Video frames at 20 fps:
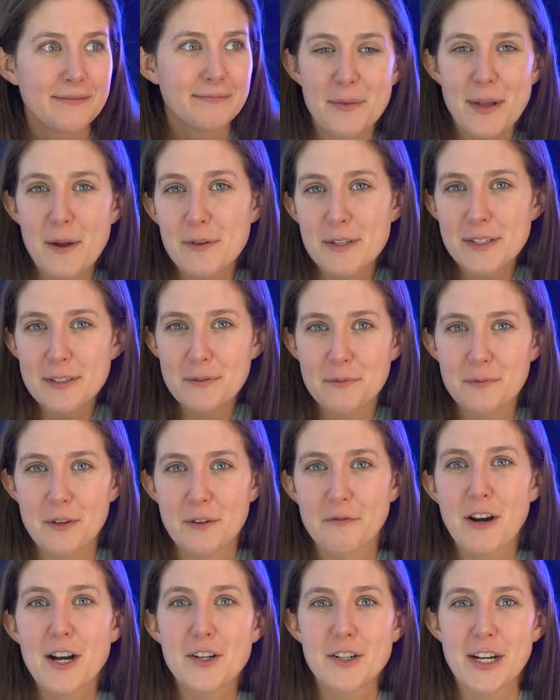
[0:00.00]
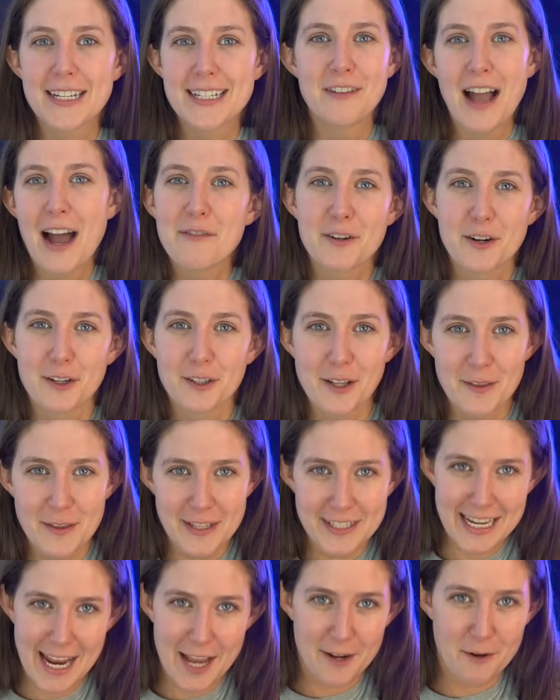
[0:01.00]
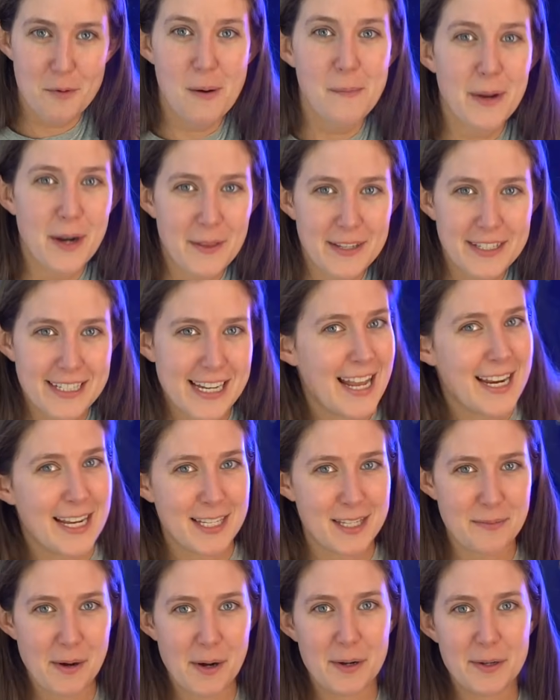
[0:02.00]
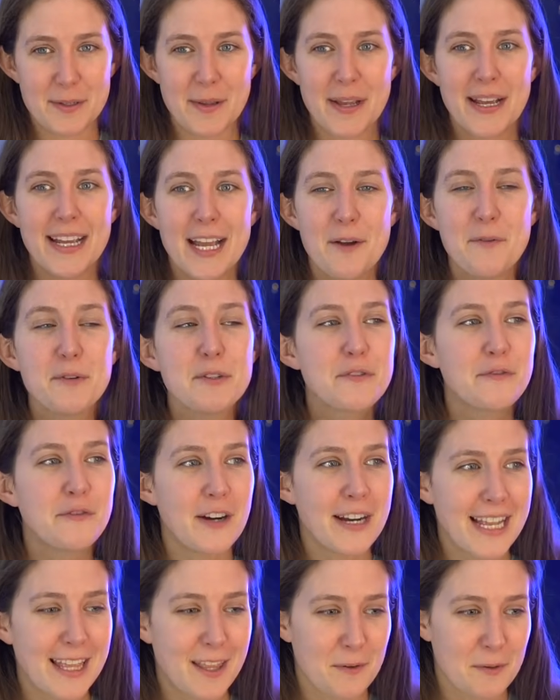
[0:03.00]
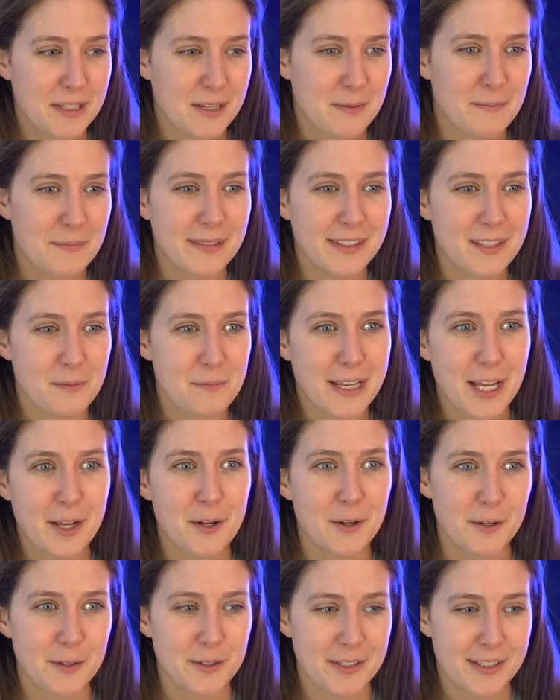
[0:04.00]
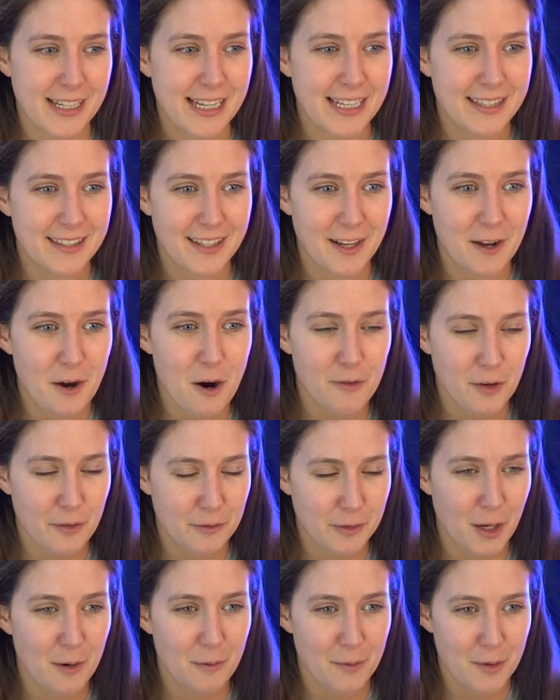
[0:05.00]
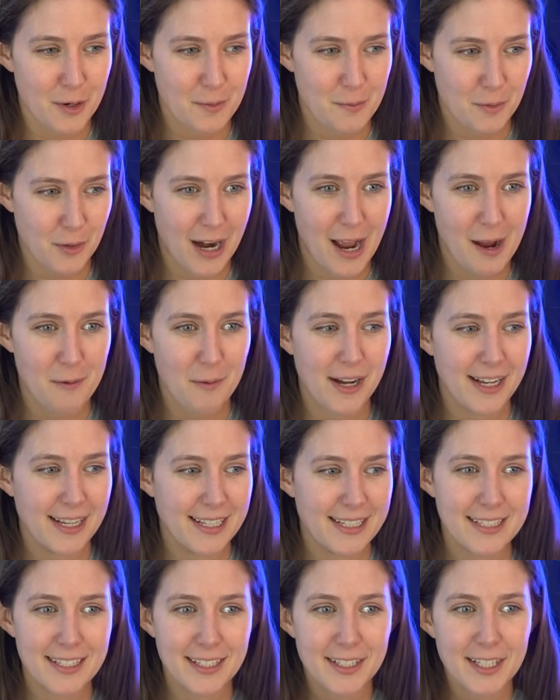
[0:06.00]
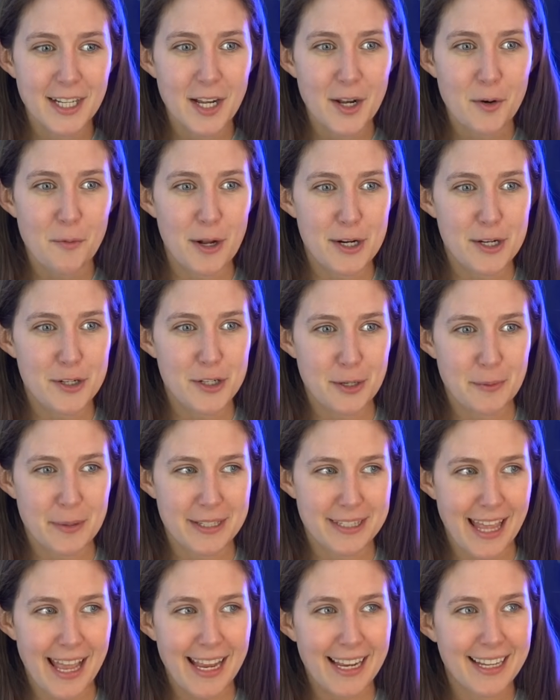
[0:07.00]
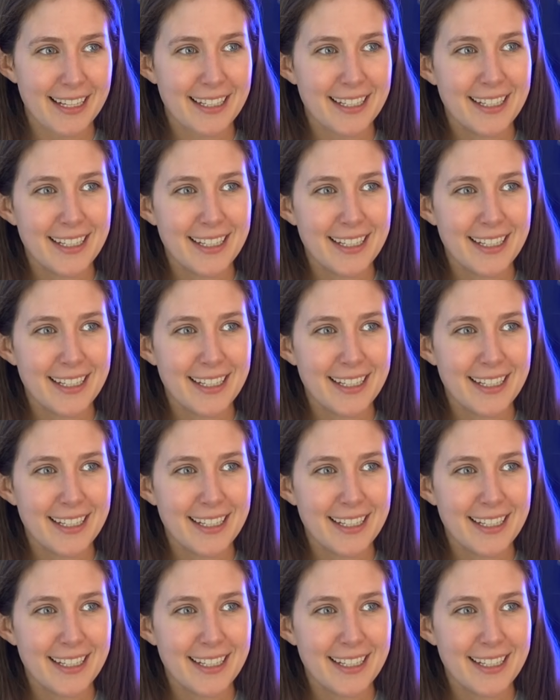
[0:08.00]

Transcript: it was refreshing to have a girl on the stand, a woman on the stand, I suppose. It was funny. There were some giggles in the overflow room where I was when she was like